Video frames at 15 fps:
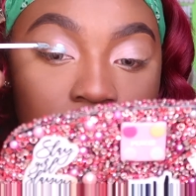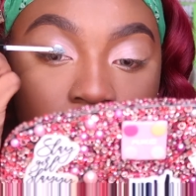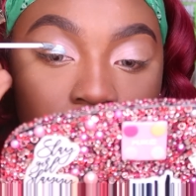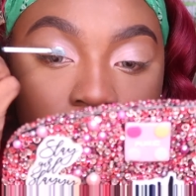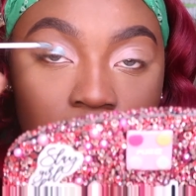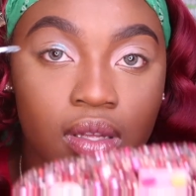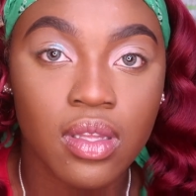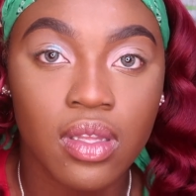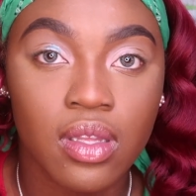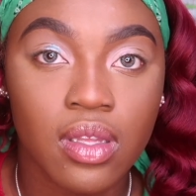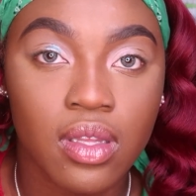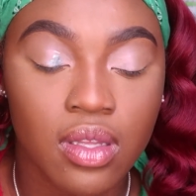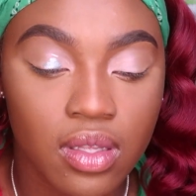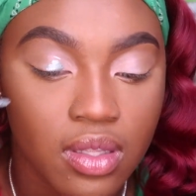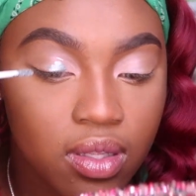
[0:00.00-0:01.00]
I'm just gonna put it
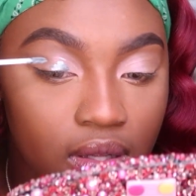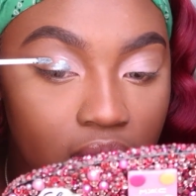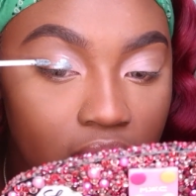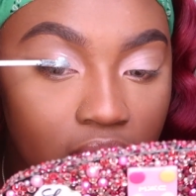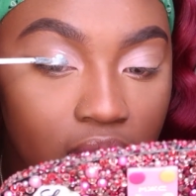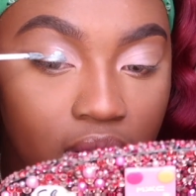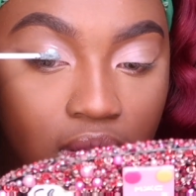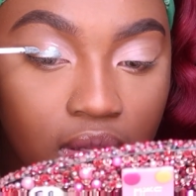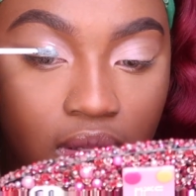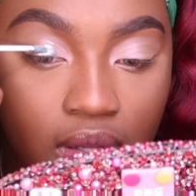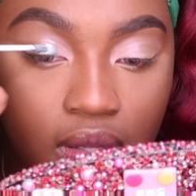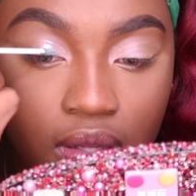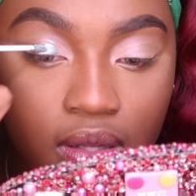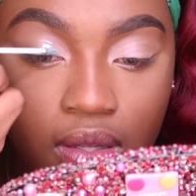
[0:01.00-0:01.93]
on top of the lid.